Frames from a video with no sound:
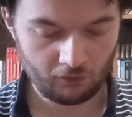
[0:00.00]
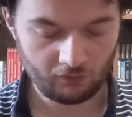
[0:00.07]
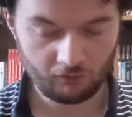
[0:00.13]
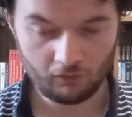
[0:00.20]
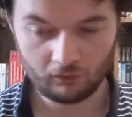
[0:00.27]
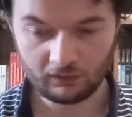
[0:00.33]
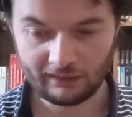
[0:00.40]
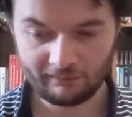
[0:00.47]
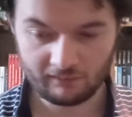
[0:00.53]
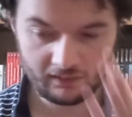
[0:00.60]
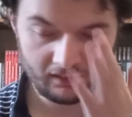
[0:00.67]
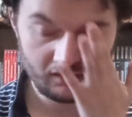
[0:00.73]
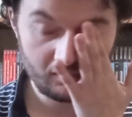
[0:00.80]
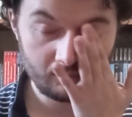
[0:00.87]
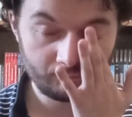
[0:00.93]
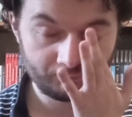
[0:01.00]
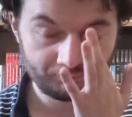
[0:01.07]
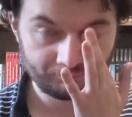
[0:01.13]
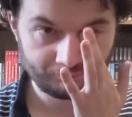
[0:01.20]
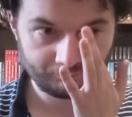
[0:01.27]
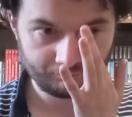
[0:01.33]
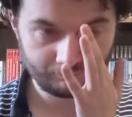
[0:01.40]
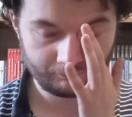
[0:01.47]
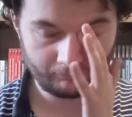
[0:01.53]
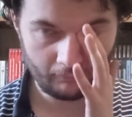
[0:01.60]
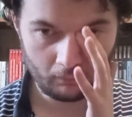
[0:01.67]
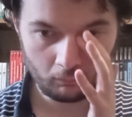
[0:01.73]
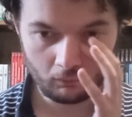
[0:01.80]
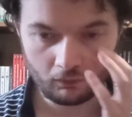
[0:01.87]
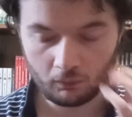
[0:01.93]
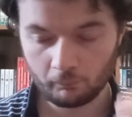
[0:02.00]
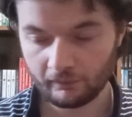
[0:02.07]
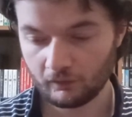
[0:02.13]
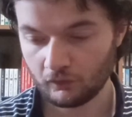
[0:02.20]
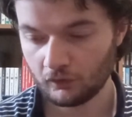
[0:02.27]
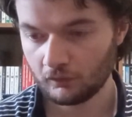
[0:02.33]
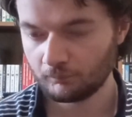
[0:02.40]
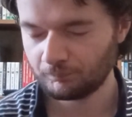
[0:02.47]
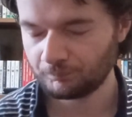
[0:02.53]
have gone nowadays. No longer with us.